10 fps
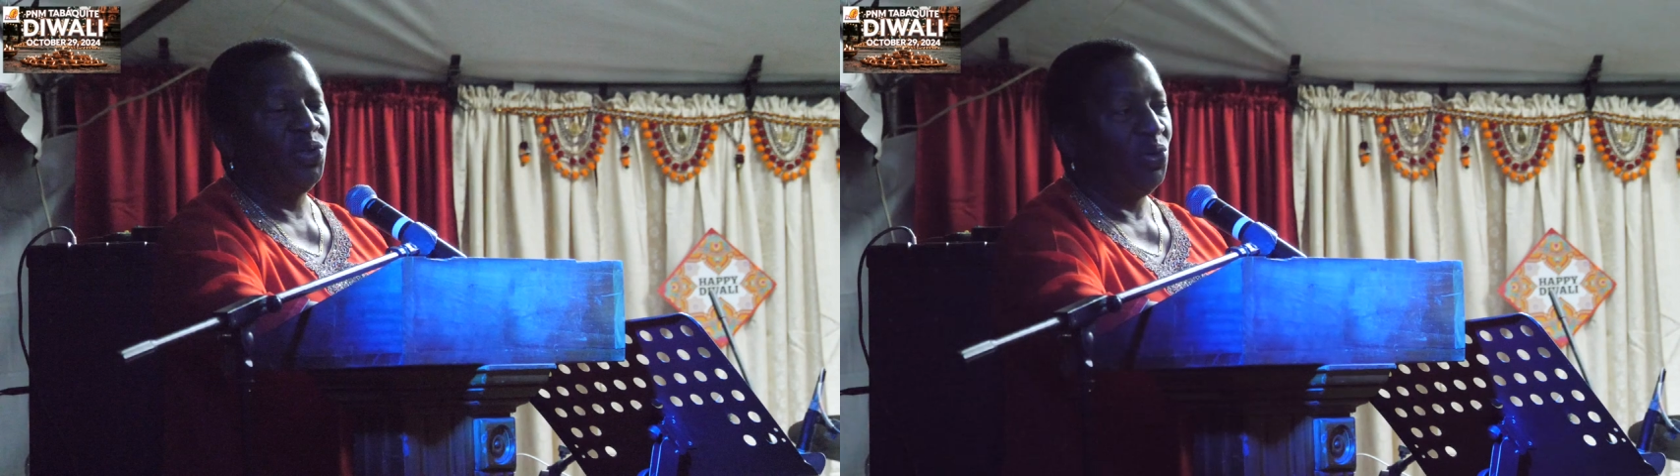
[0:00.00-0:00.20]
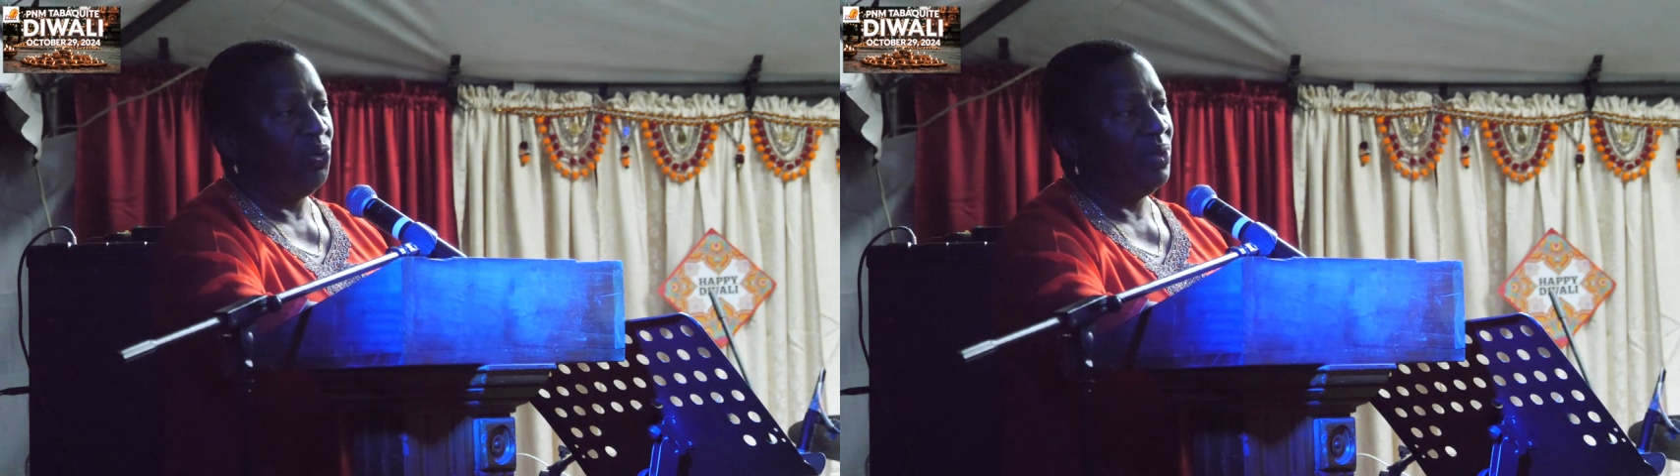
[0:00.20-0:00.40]

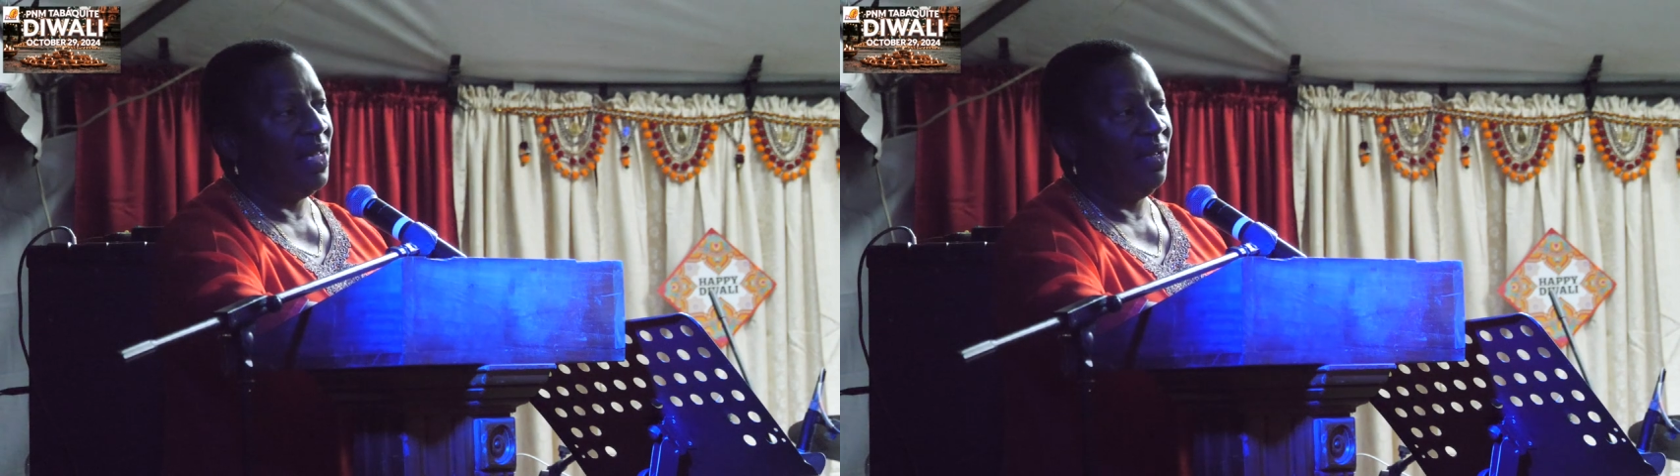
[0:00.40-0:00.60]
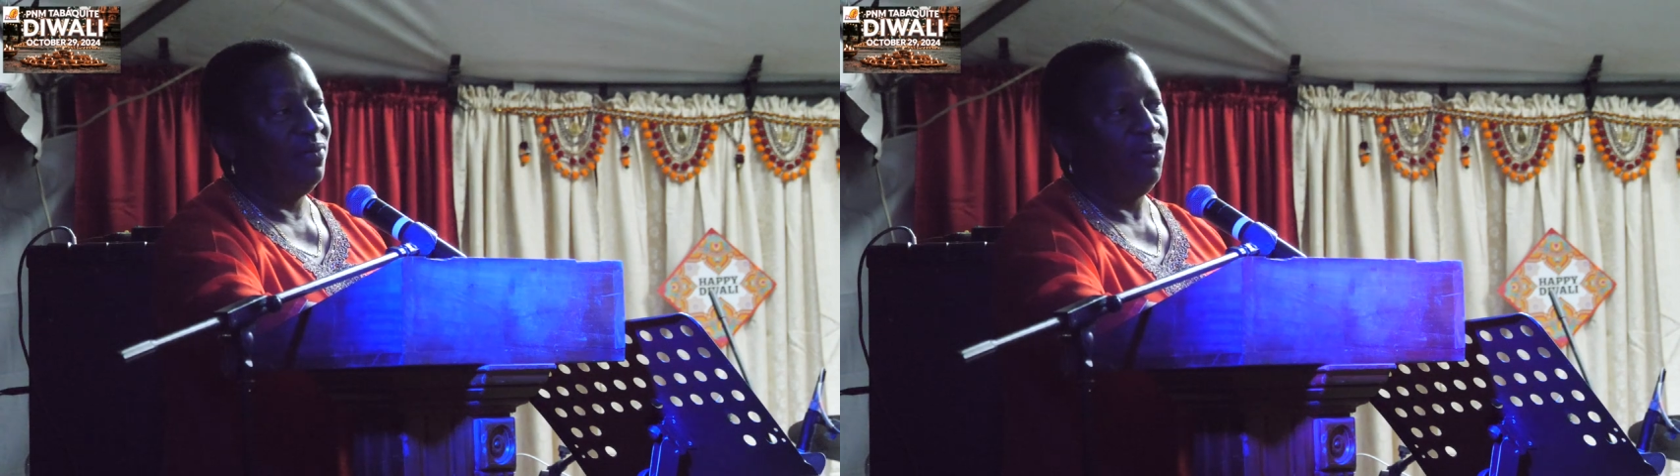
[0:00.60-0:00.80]
don't
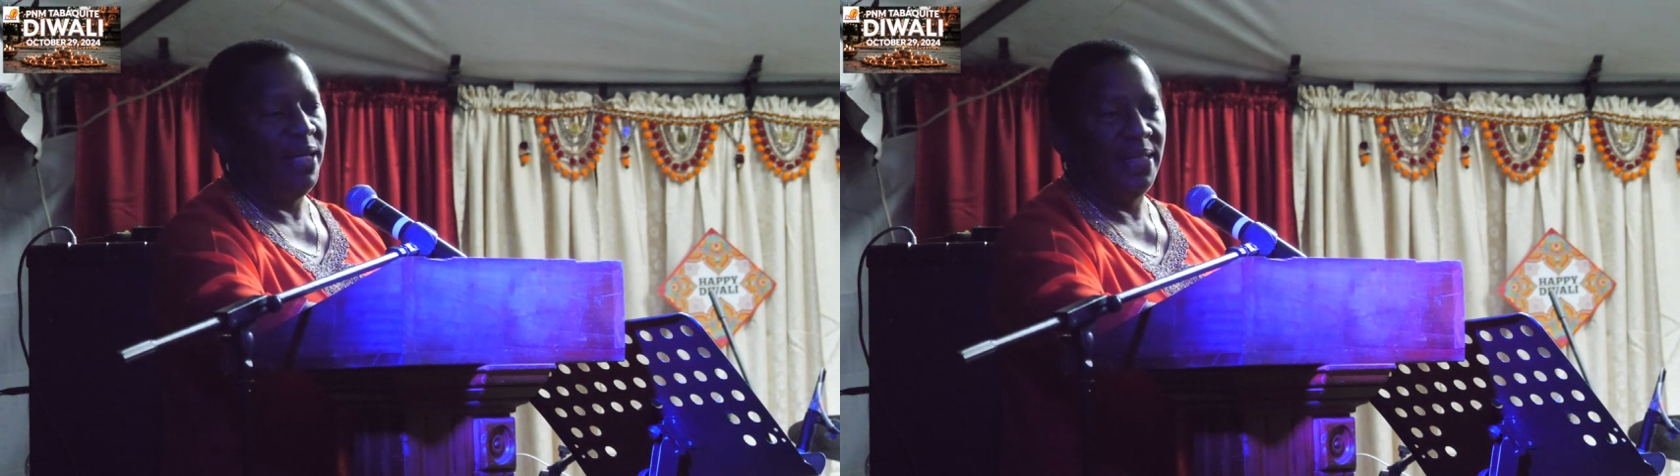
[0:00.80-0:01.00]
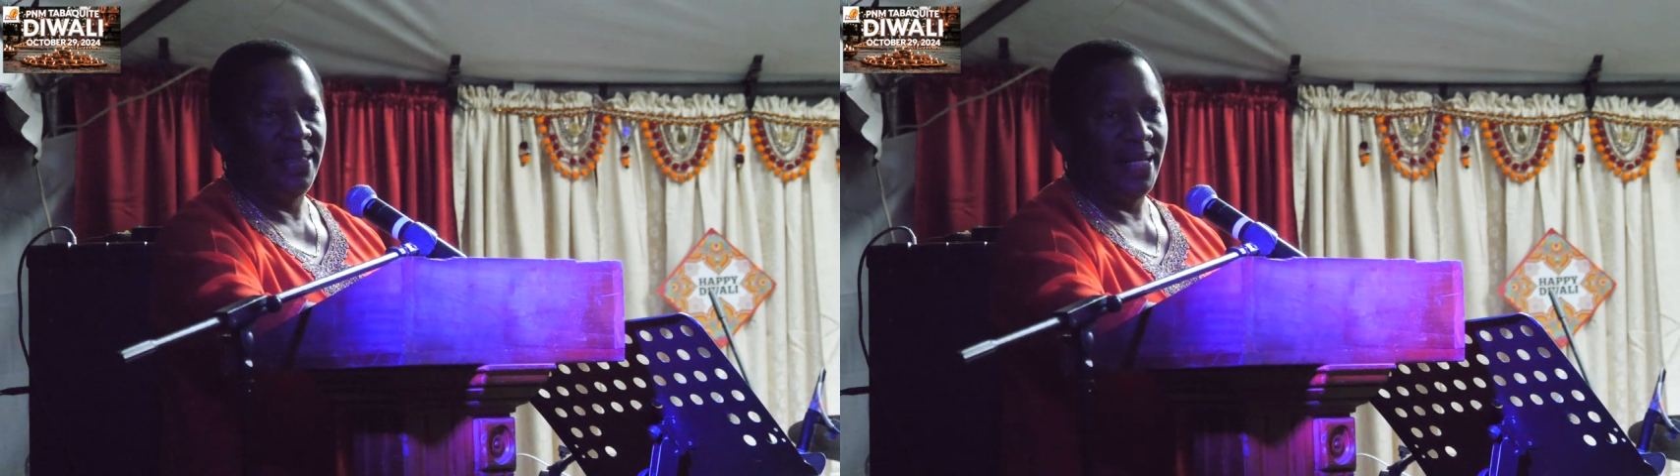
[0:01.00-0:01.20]
have
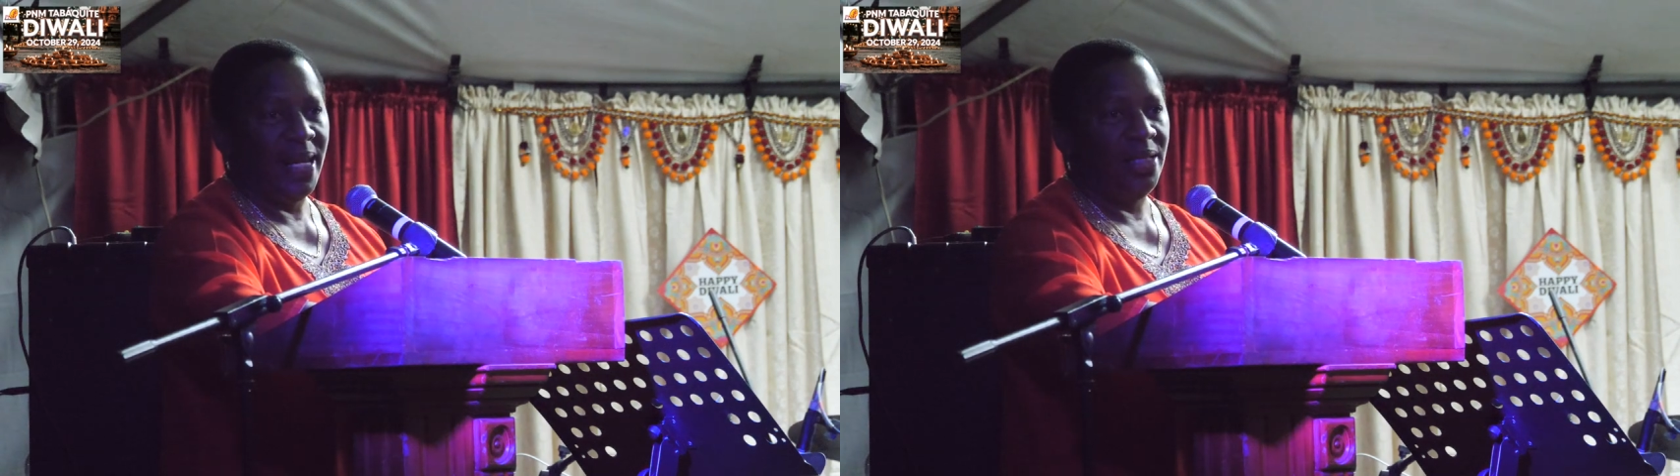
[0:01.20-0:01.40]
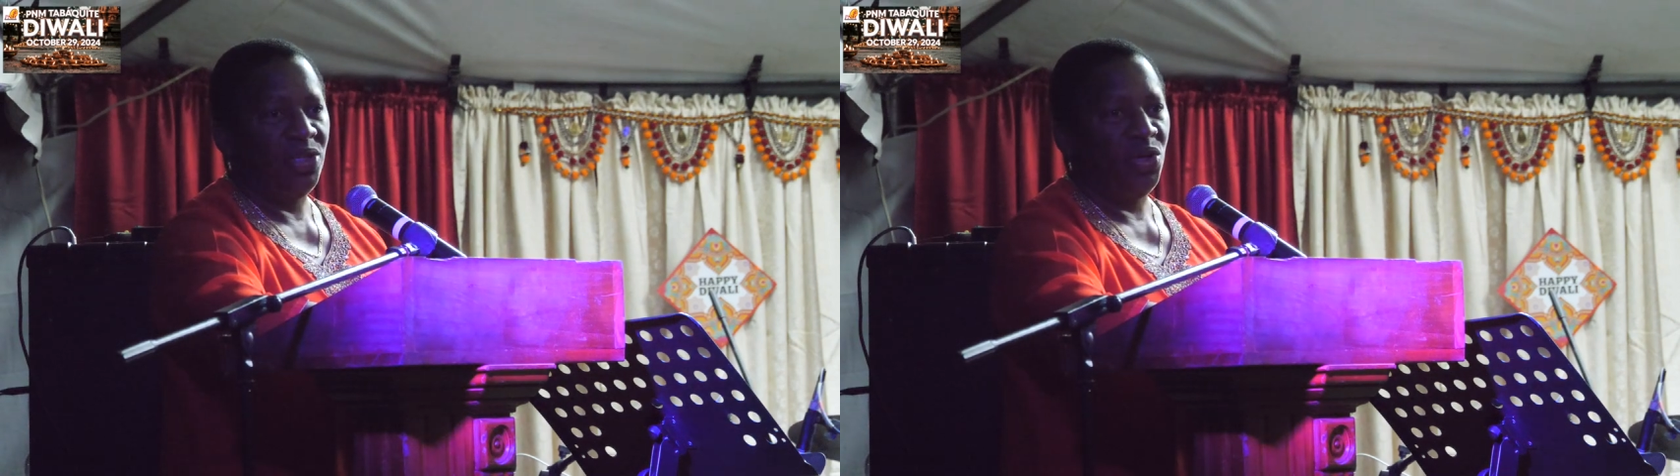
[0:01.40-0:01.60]
rain tonight.